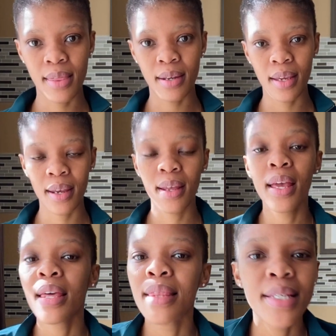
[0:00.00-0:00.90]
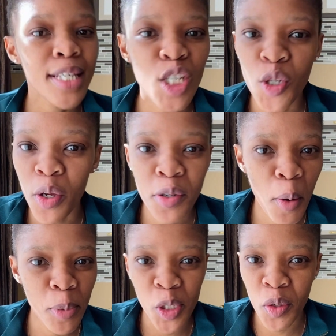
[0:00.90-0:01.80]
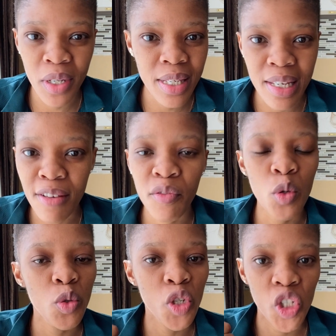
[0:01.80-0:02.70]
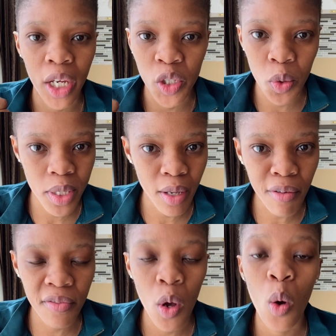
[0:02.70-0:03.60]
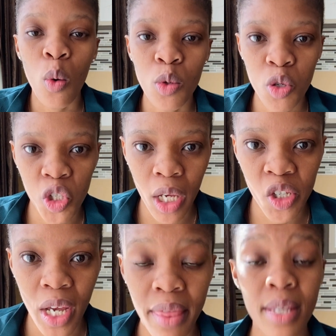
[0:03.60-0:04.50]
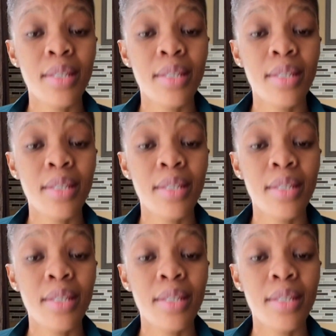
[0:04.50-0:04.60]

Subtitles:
that again. This is not an opportunity for you to judge yourself or to judge others.